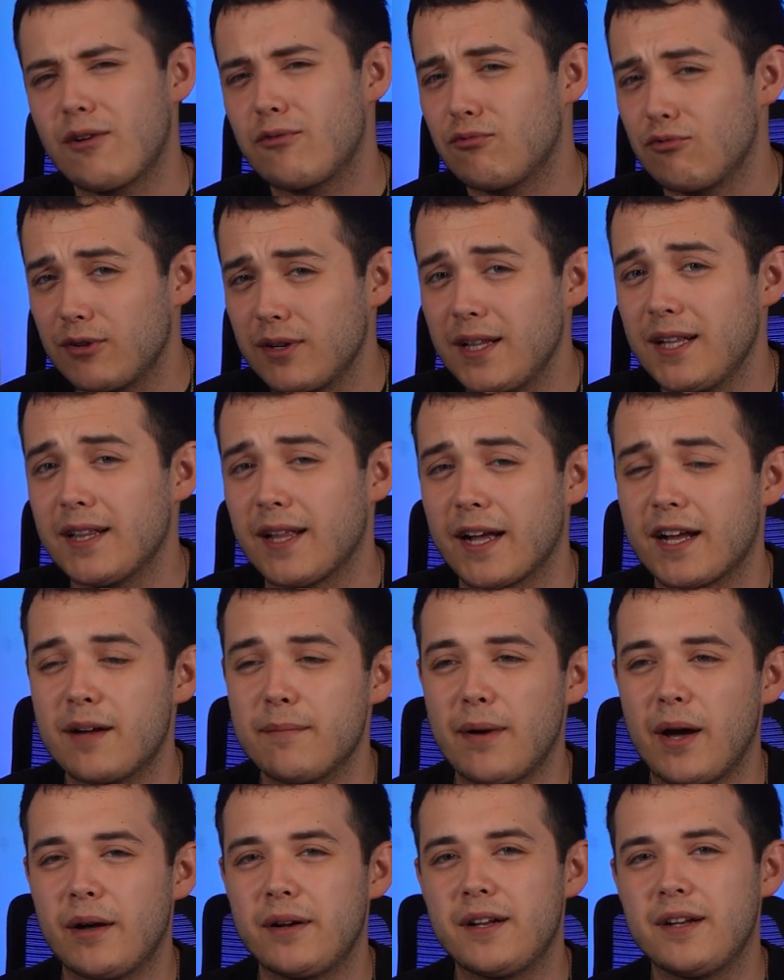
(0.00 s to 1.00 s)
I really like
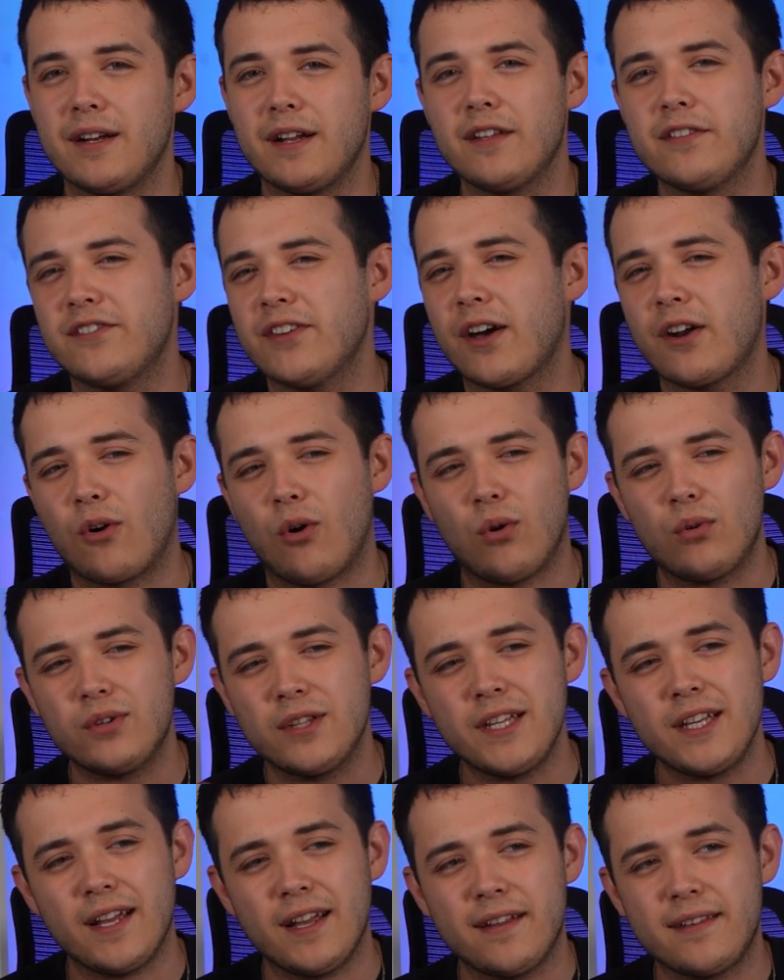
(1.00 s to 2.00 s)
about it is not
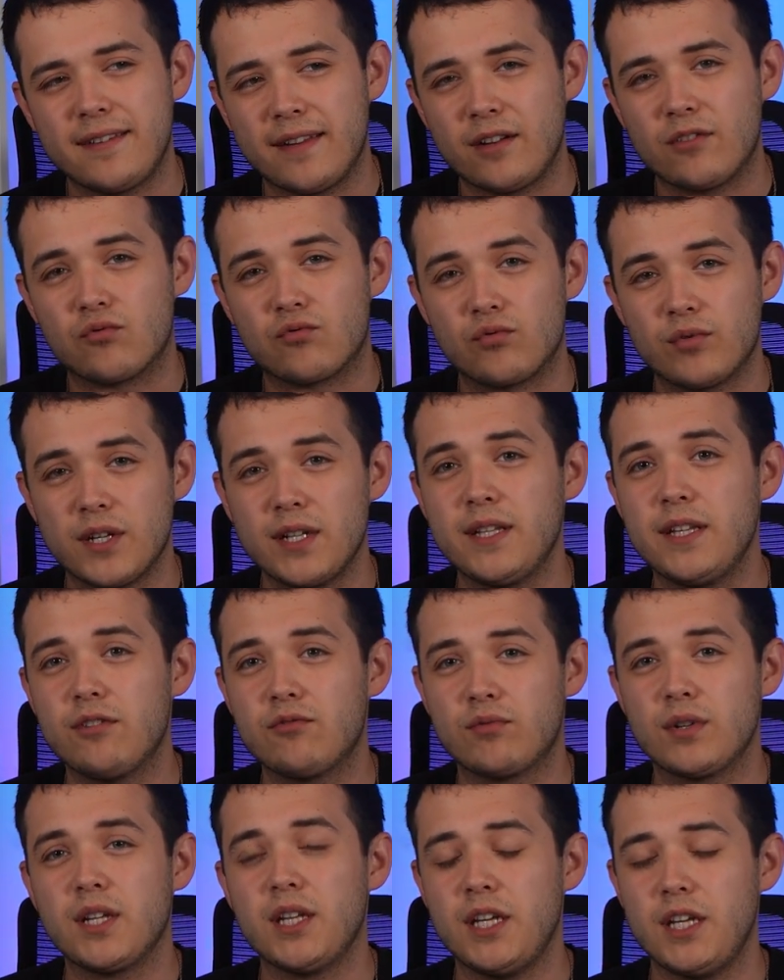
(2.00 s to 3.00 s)
only is it really,
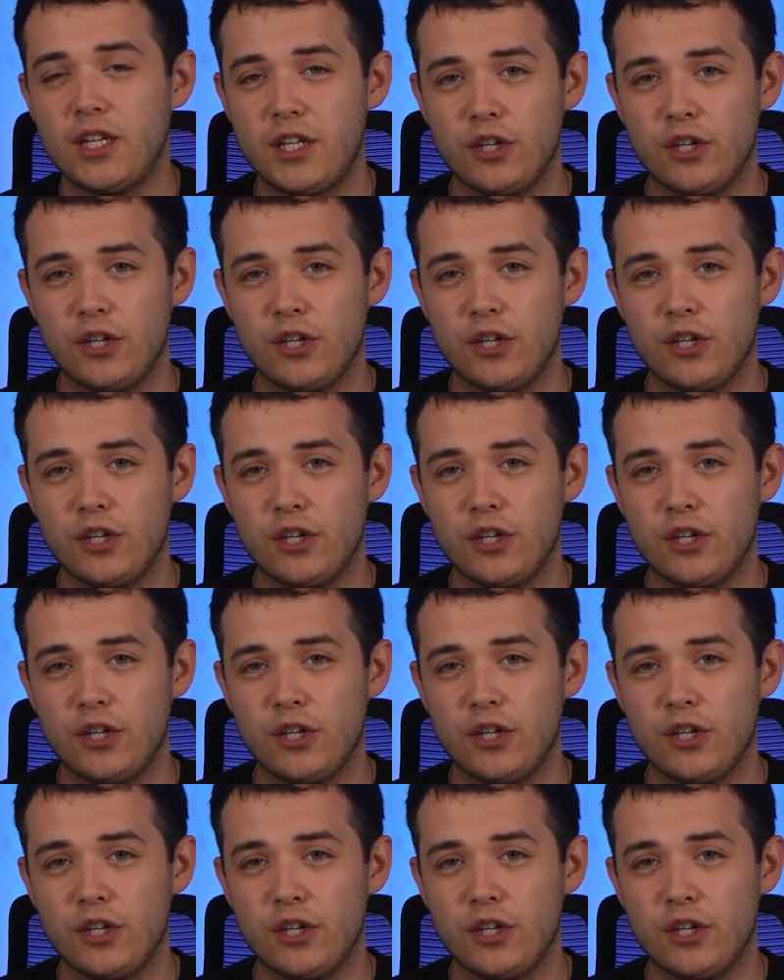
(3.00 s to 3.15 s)
really